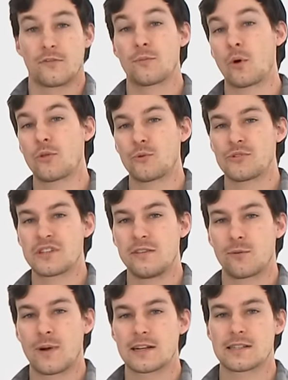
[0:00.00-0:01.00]
For both the receiver
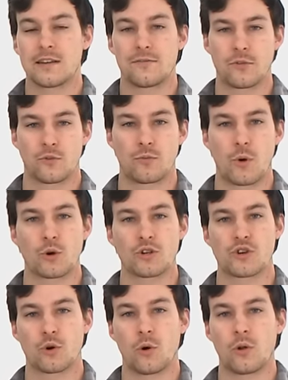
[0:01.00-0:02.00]
box and for the remote
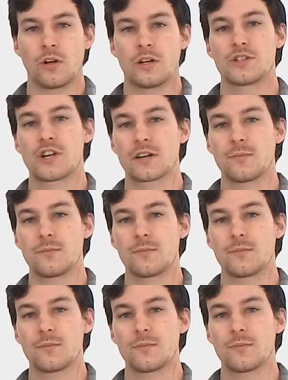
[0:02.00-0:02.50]
control, check